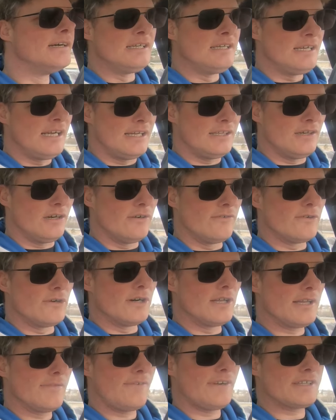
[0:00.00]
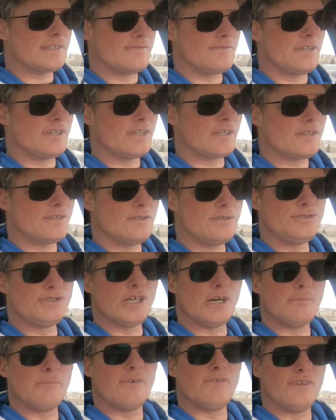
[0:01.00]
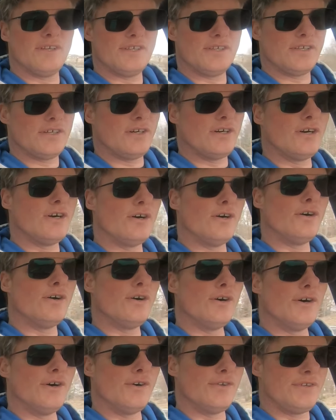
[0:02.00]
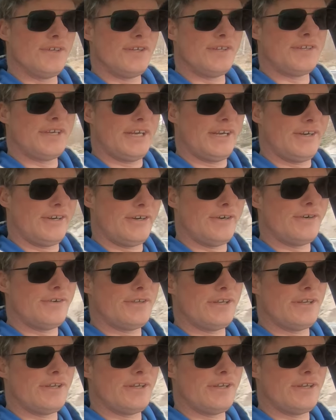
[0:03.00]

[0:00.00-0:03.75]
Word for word: And overall, I think they've done a good job of the on the interior.